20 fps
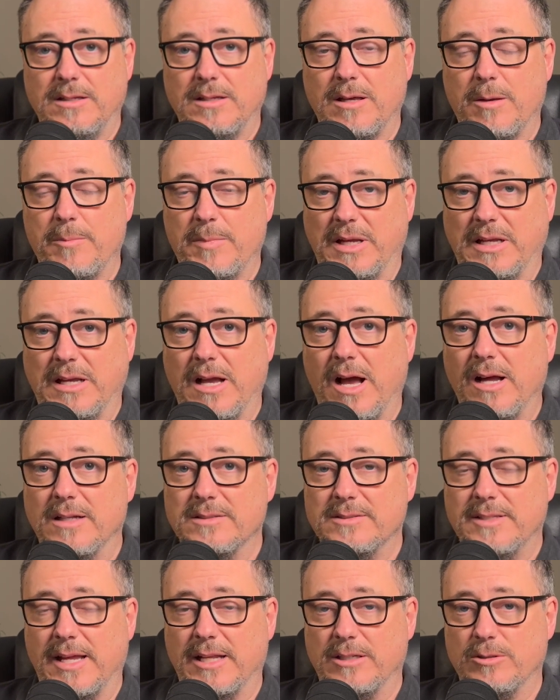come in
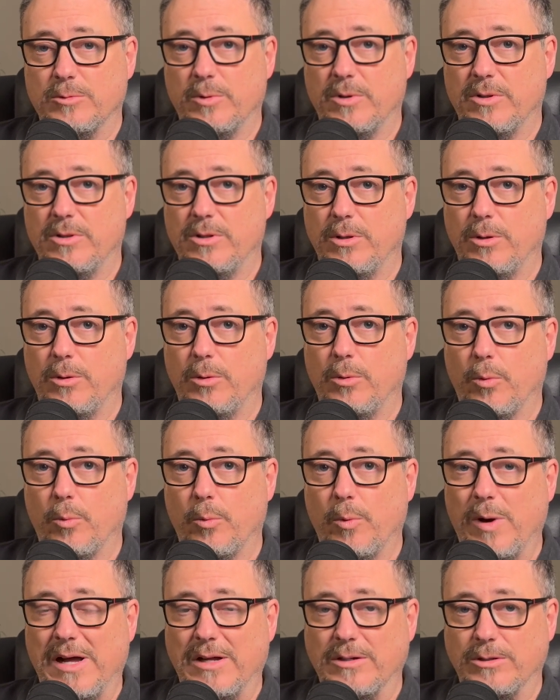contact with you
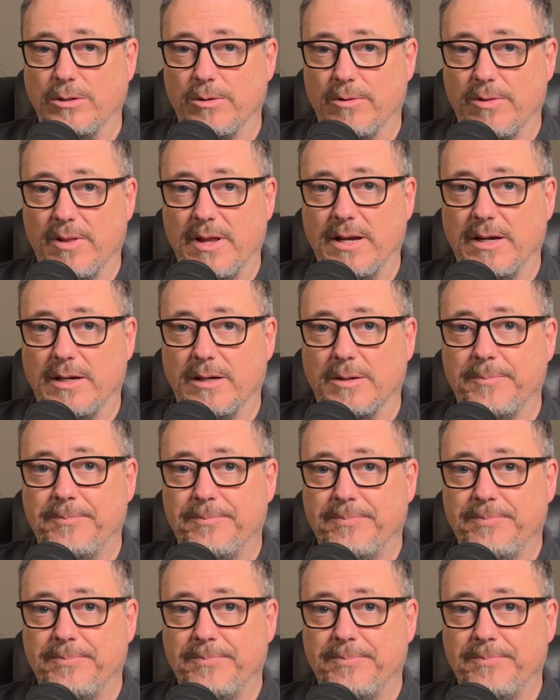while you're there.